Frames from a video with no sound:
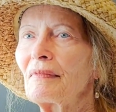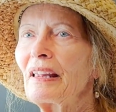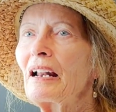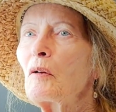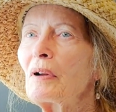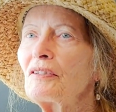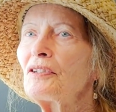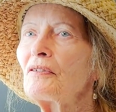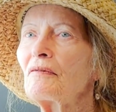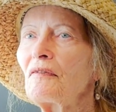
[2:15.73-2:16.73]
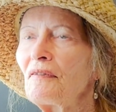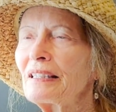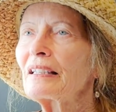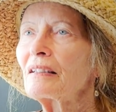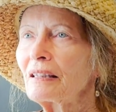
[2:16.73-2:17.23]
then I went to
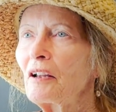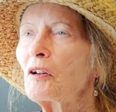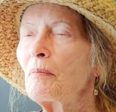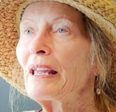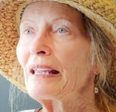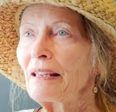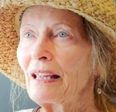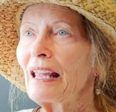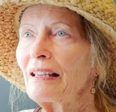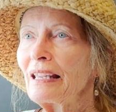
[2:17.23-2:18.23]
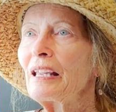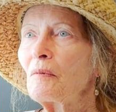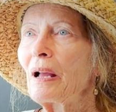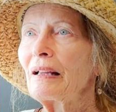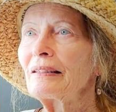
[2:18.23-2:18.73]
physical therapy in Key
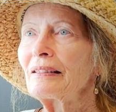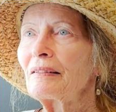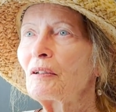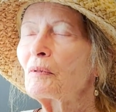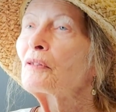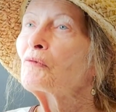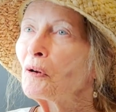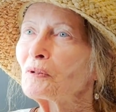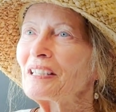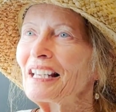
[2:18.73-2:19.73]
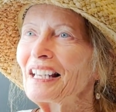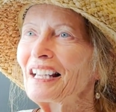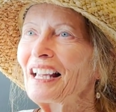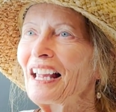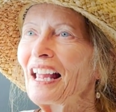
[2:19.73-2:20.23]
West with Rosie,
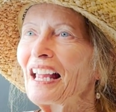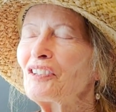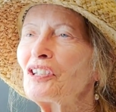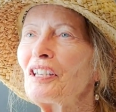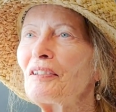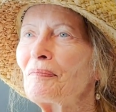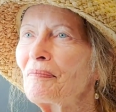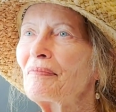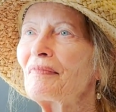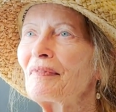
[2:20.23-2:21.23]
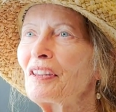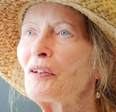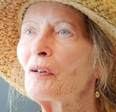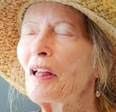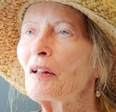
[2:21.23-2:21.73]
and she,
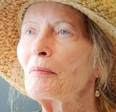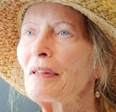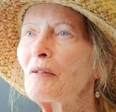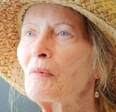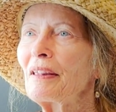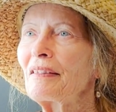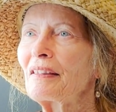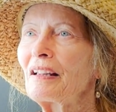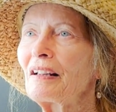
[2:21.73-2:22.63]
helped me with